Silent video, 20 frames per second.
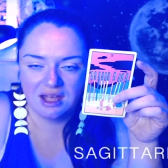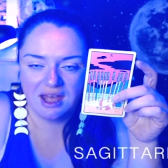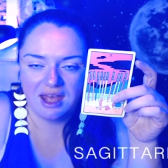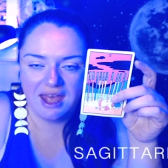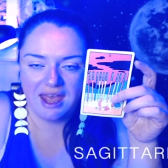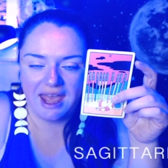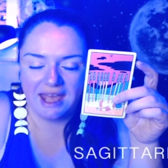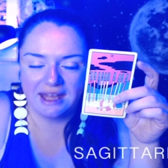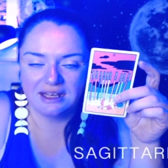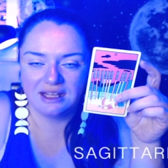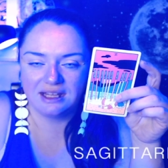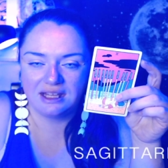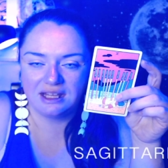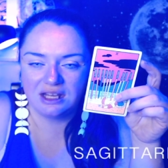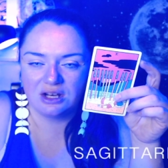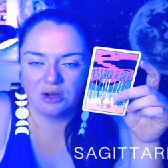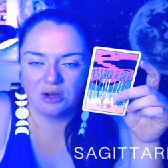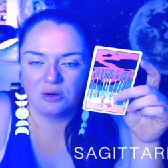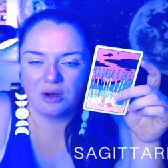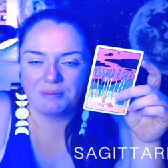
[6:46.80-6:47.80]
And, you
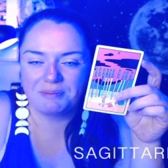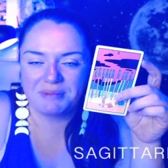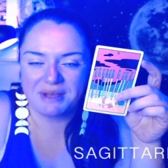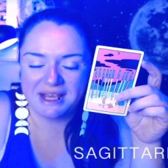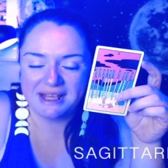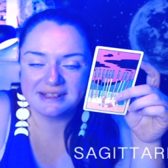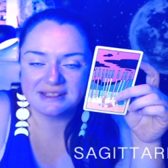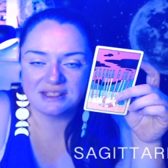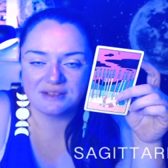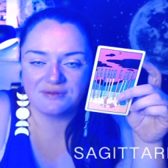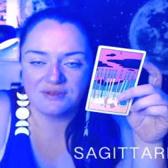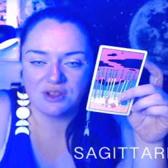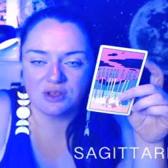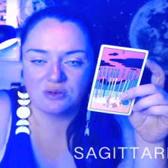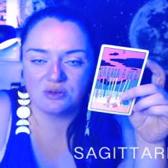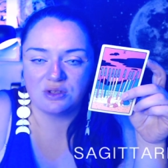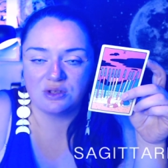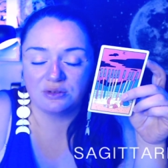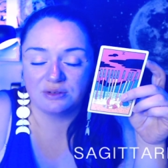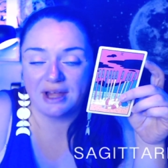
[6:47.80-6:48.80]
know, a piece of
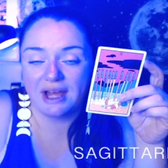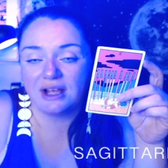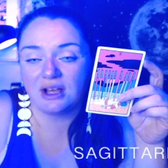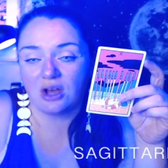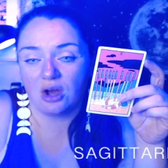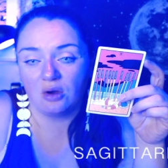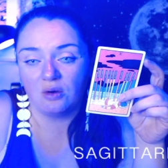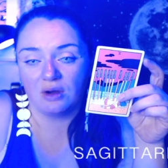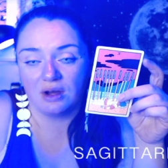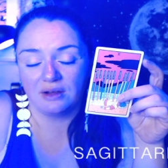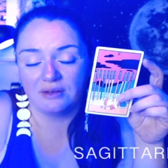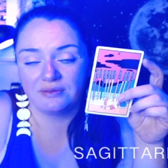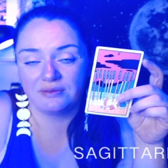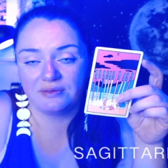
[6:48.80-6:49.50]
you let go of,